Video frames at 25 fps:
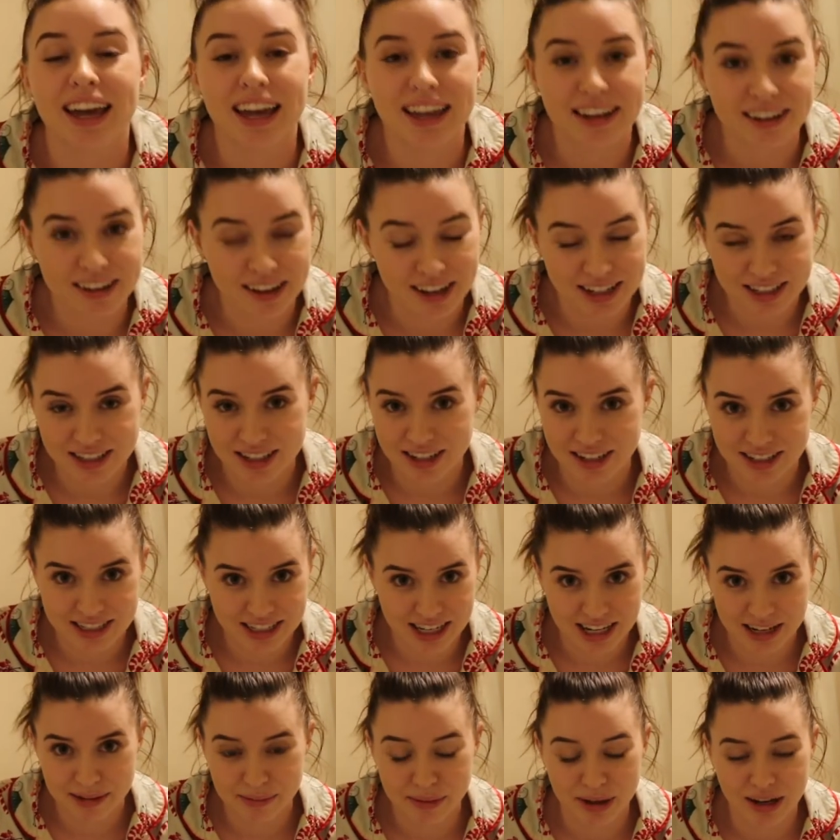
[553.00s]
and not talk
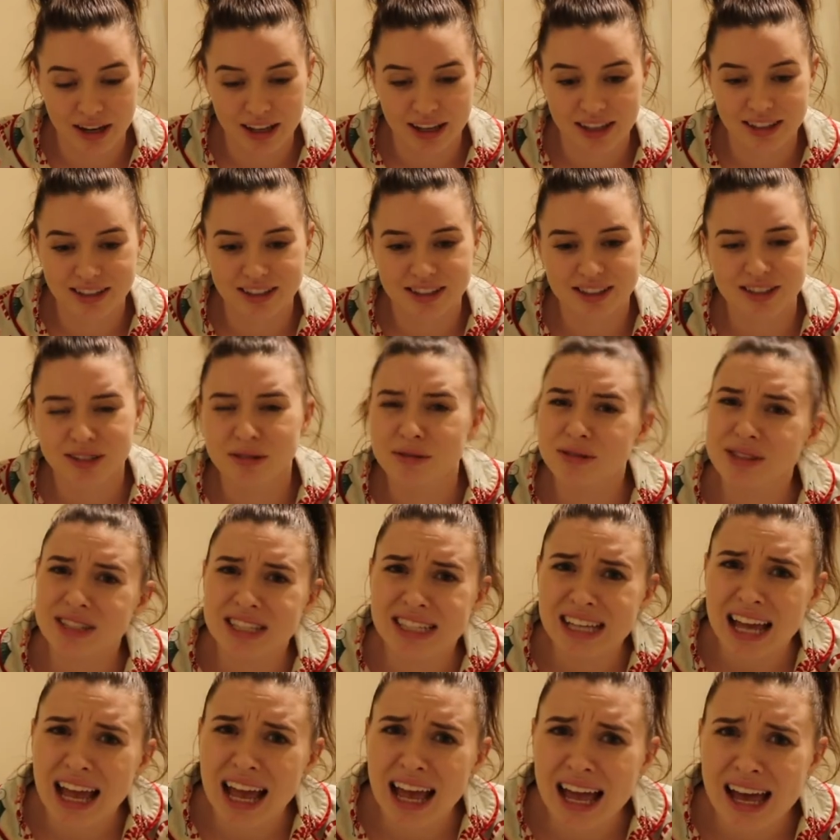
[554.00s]
to anybody. It's so
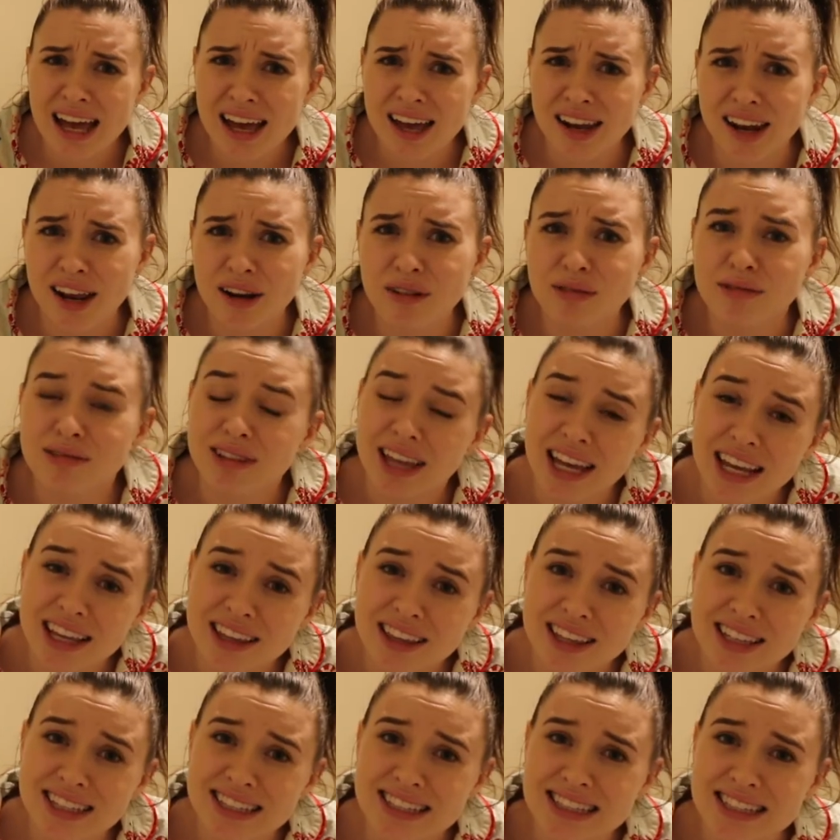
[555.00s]
sad. I don't
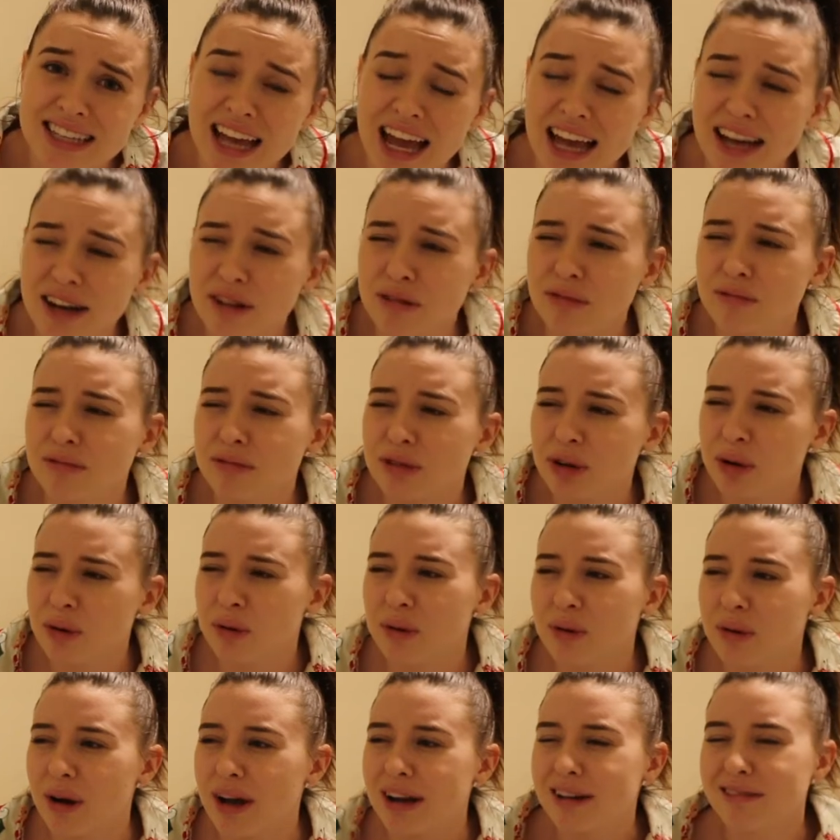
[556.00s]
like these
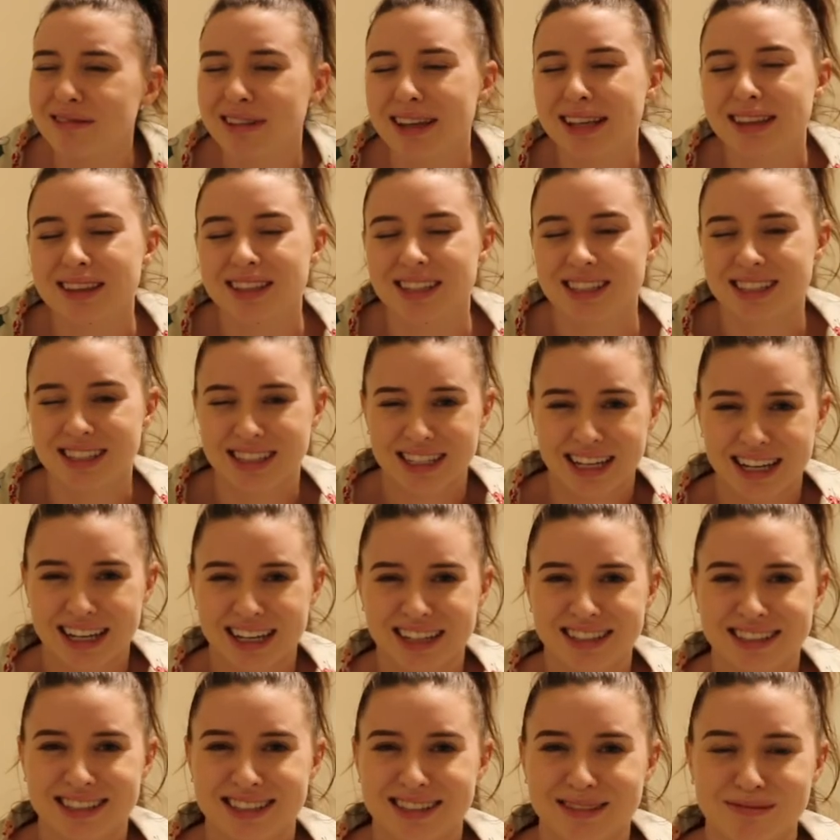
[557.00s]

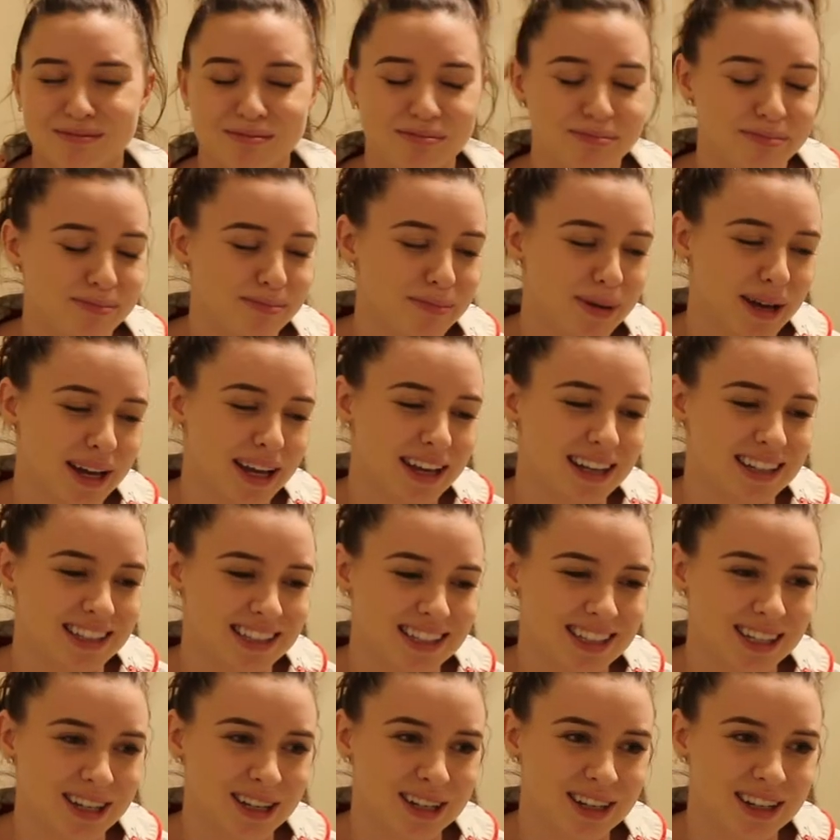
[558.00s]
days.
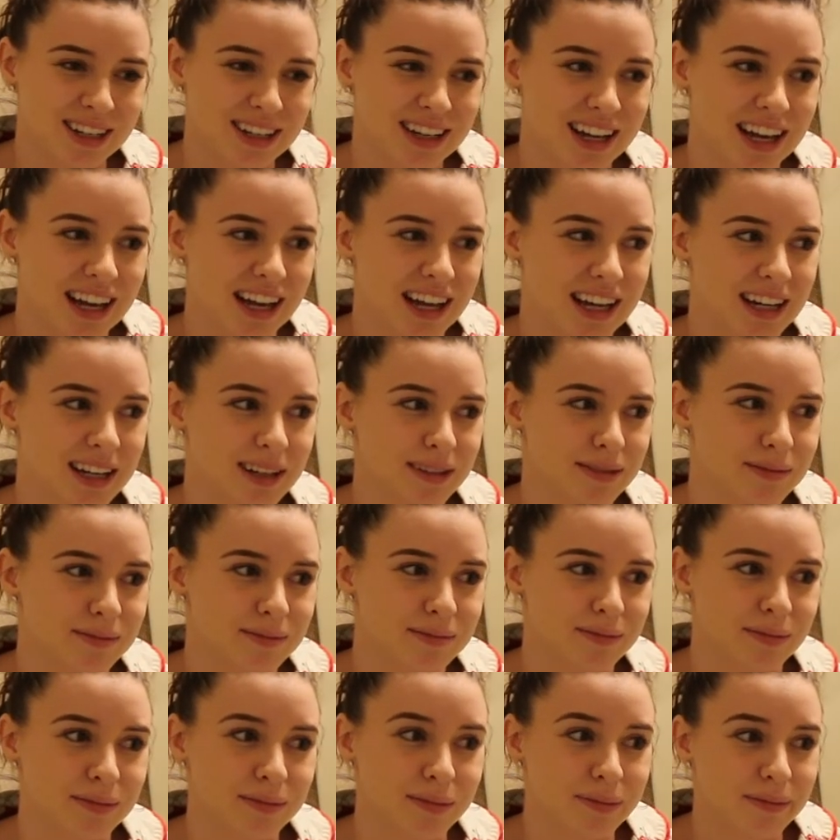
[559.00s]
But I
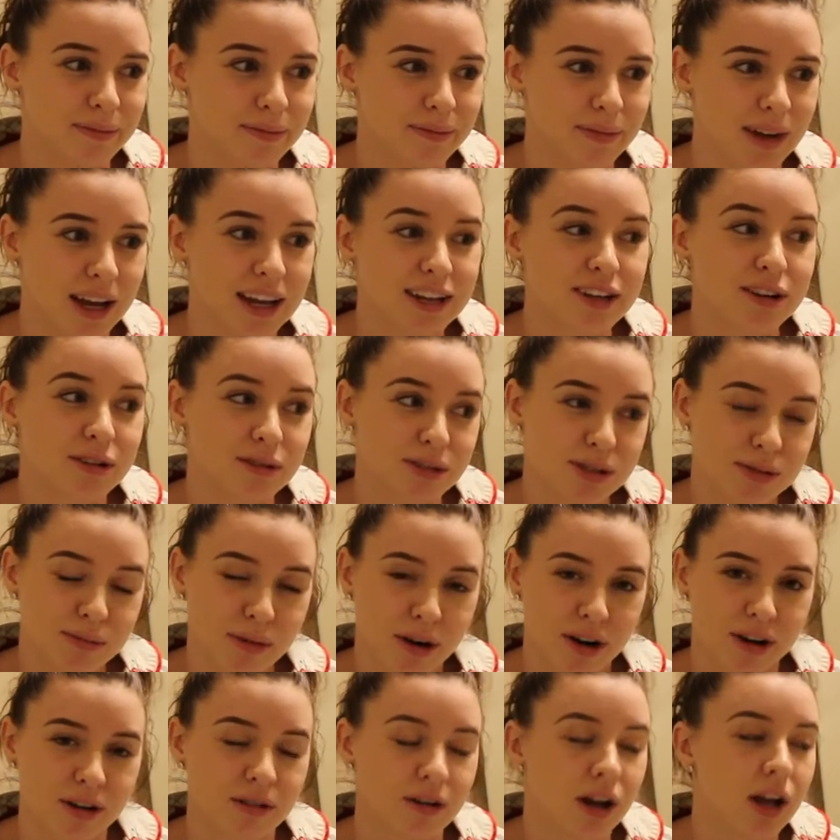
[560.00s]
know
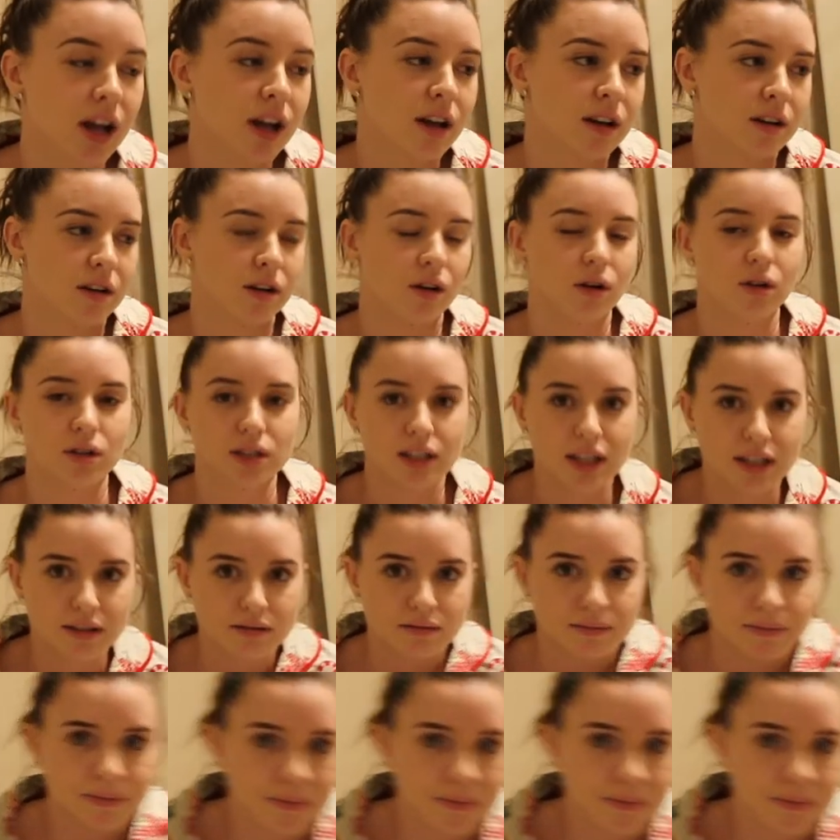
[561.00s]
tomorrow, hold on.